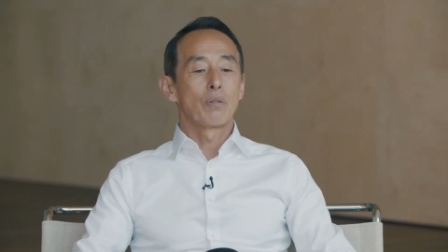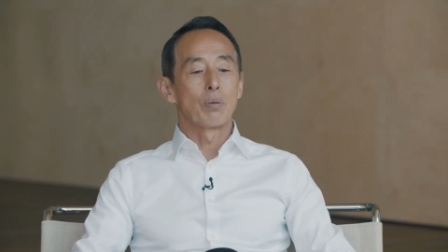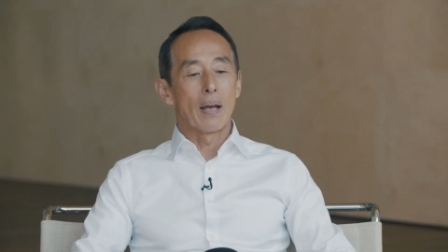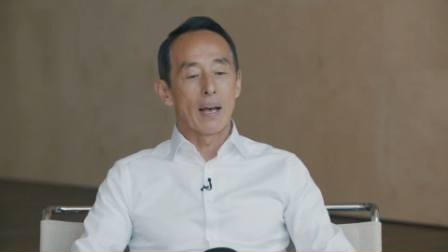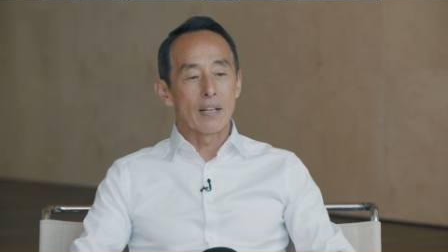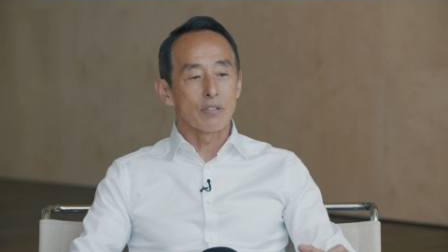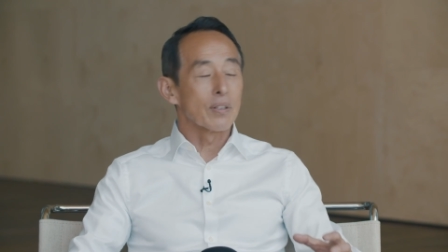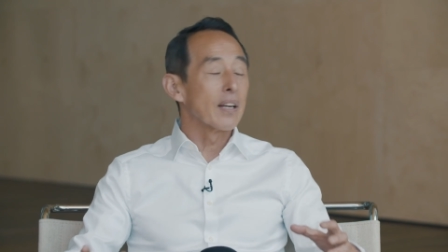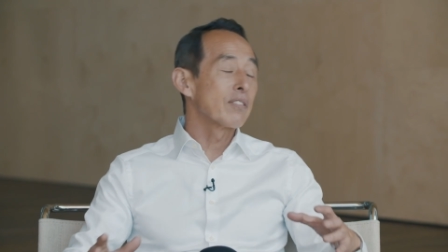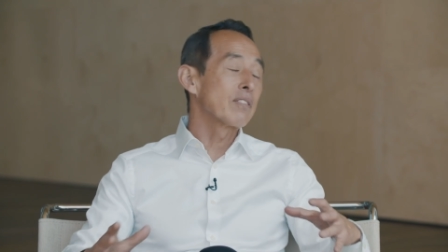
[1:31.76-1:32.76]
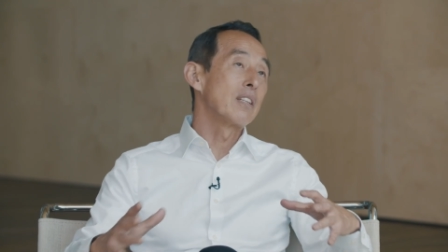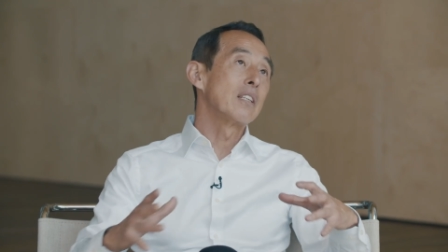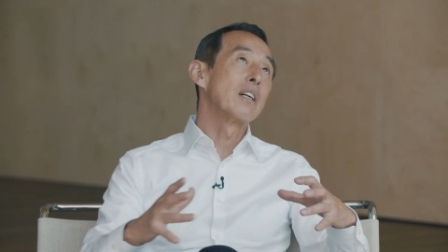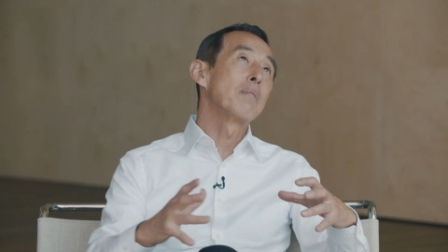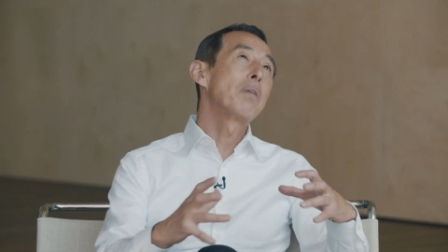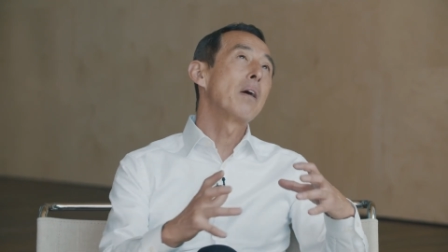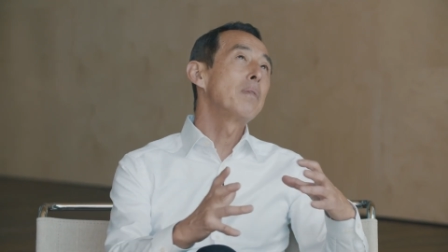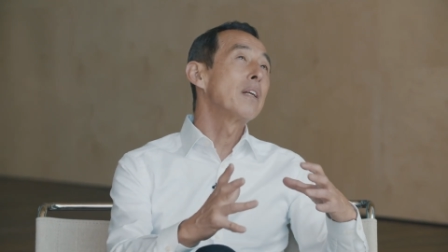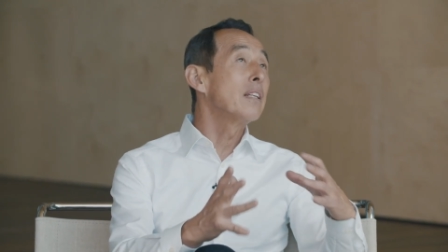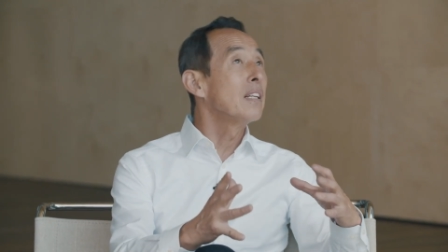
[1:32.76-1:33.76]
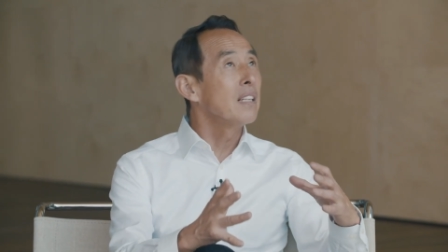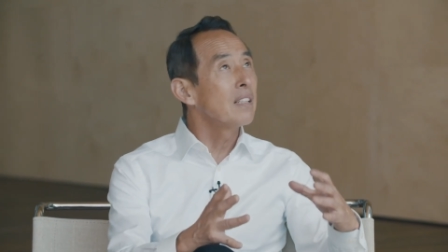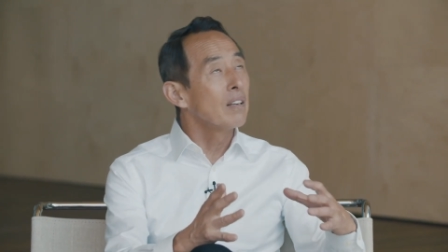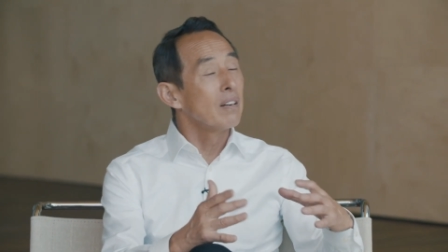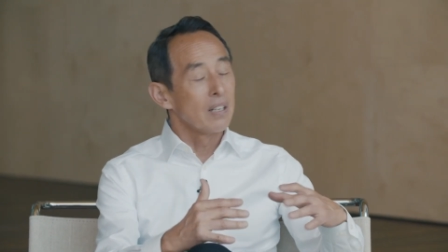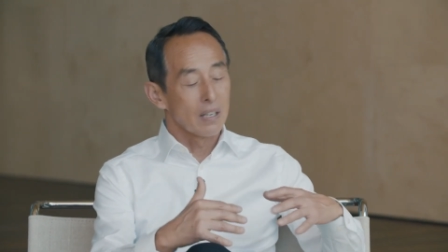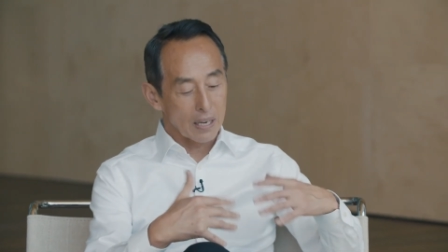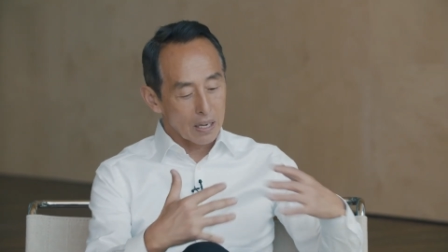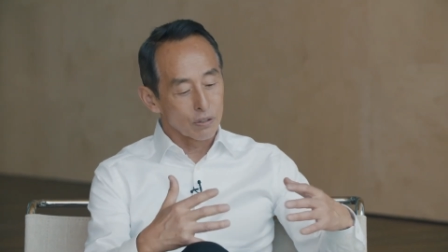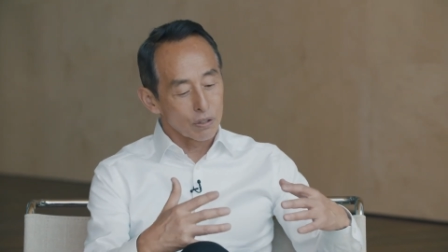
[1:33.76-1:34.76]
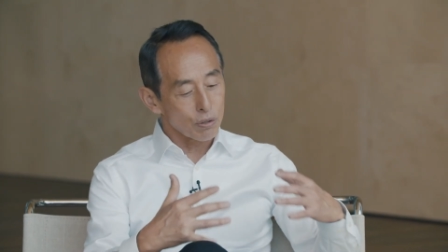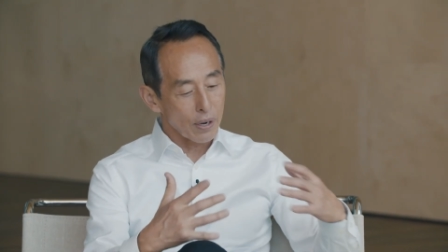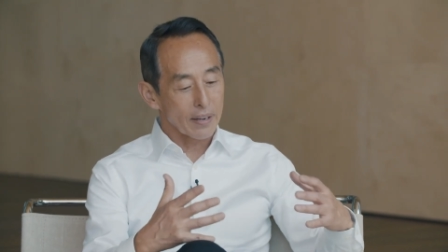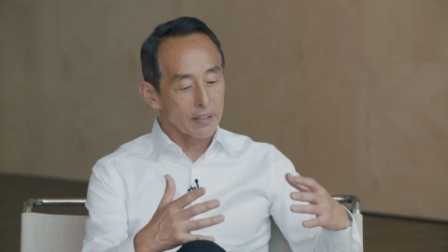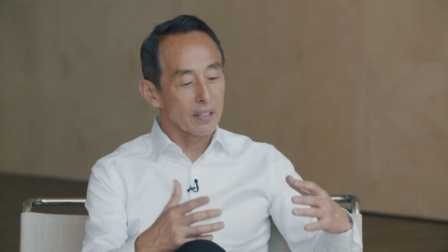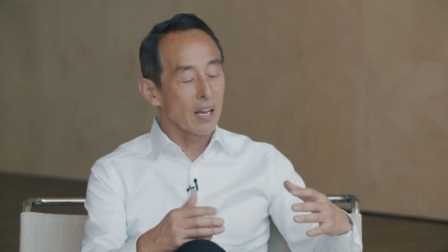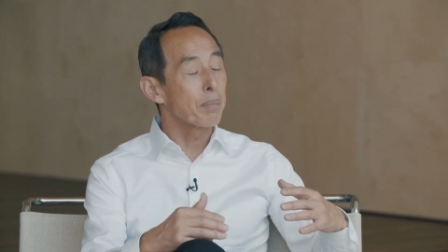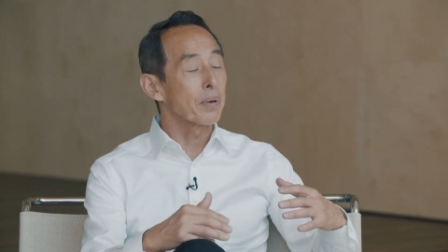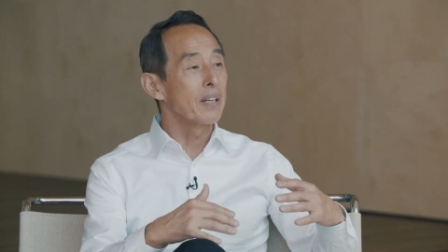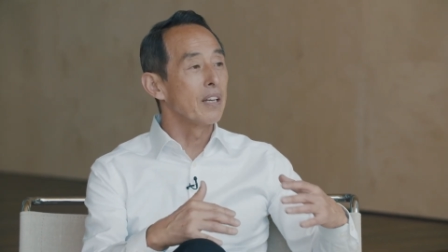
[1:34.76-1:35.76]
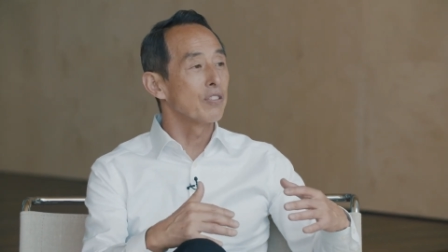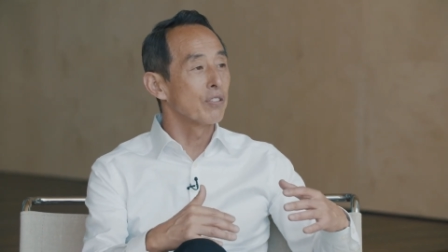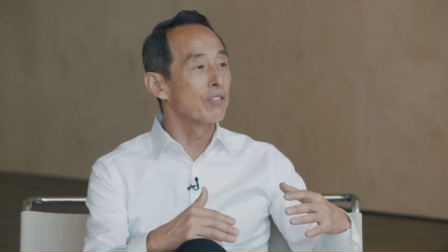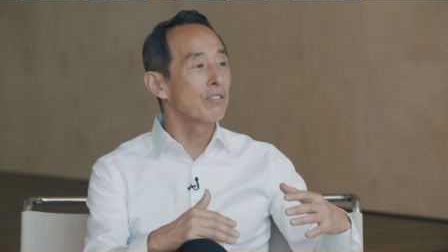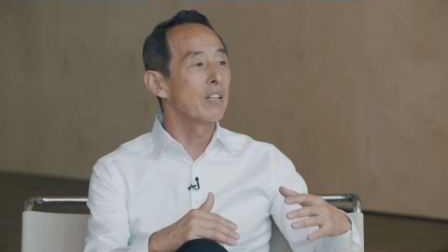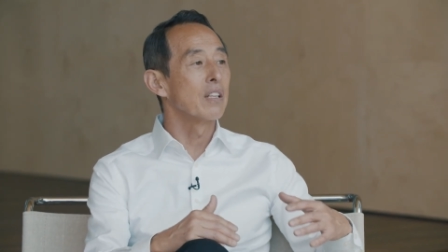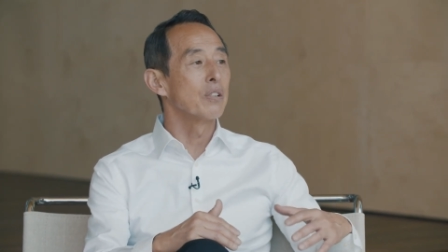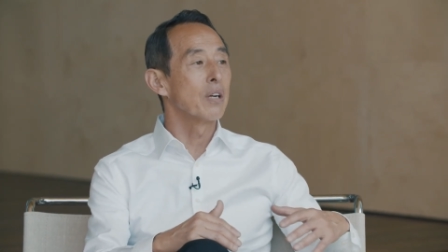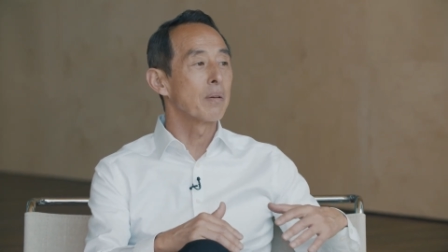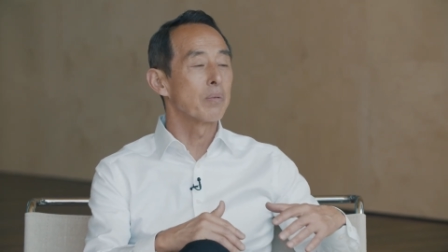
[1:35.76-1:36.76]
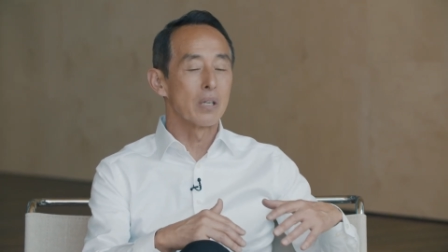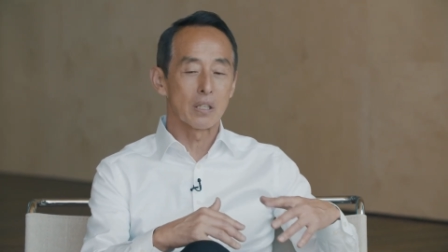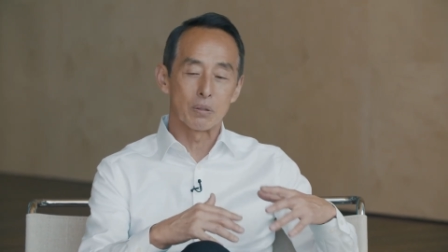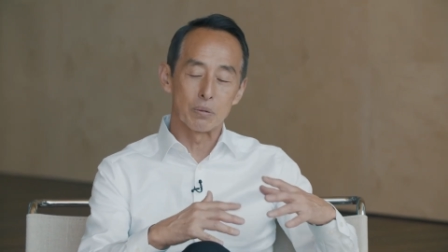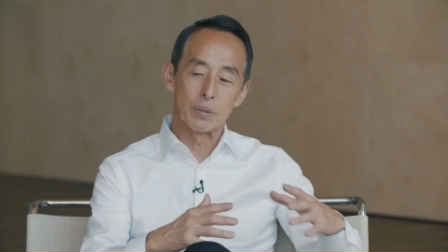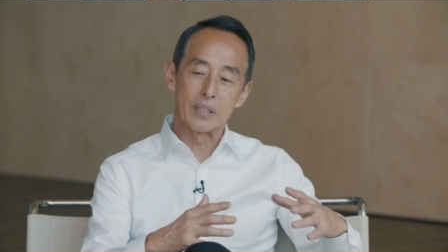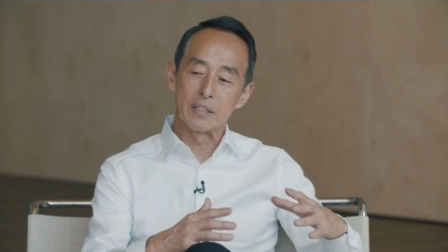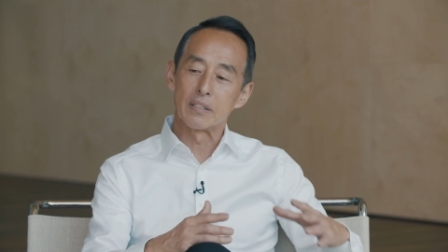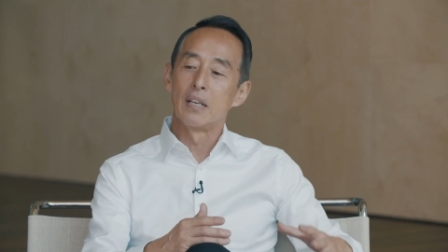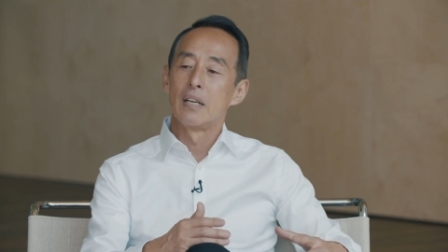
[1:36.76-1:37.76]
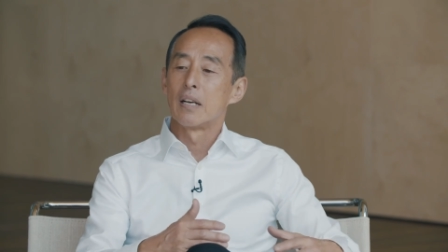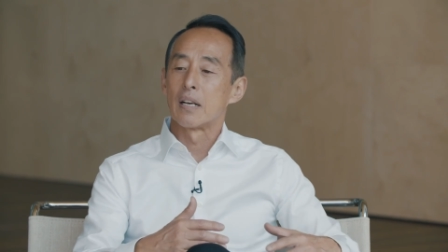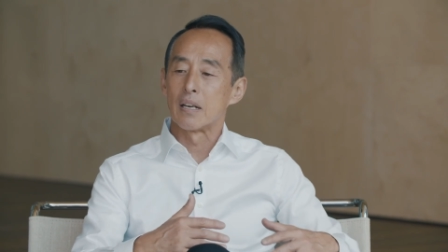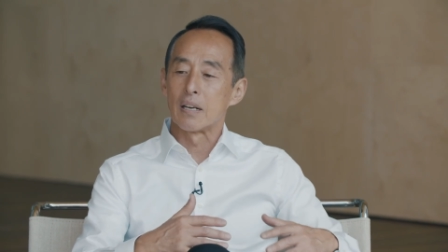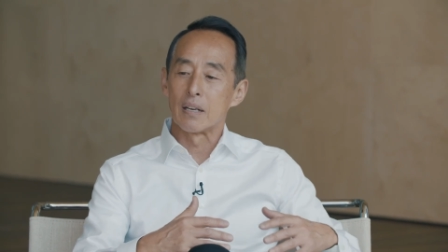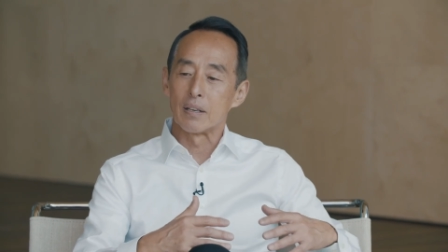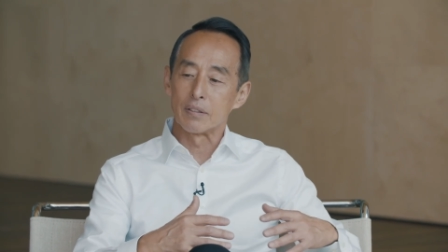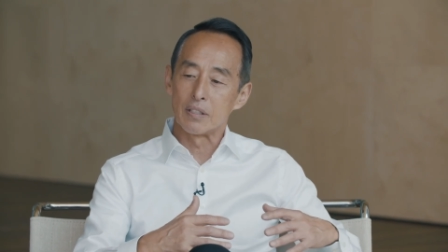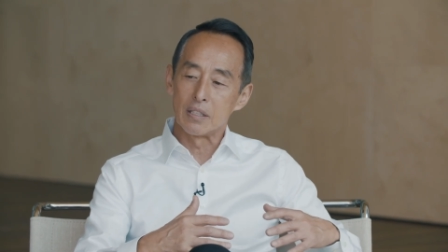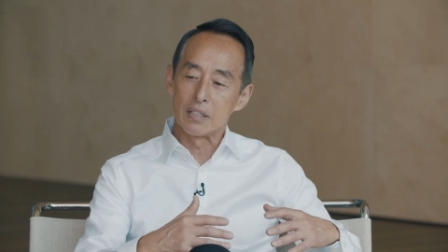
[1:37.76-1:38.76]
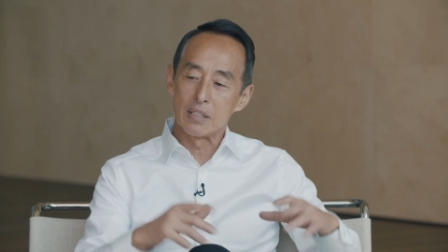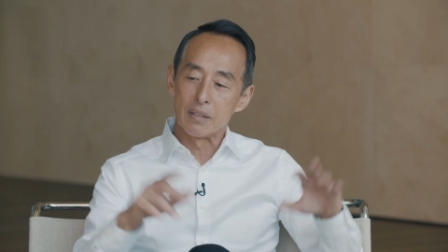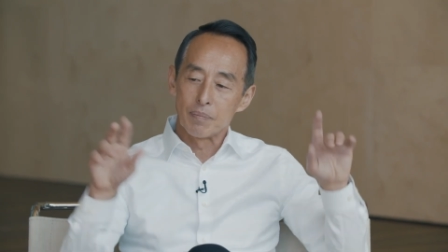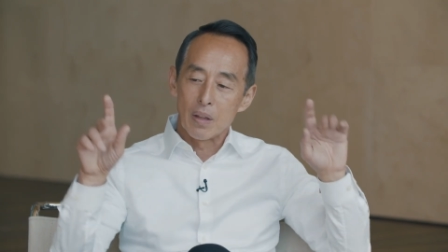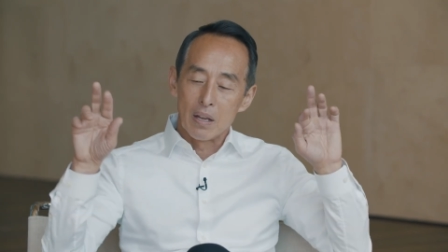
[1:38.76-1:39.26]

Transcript: to address the uh, public need around tracking applications that you have worked with uh, the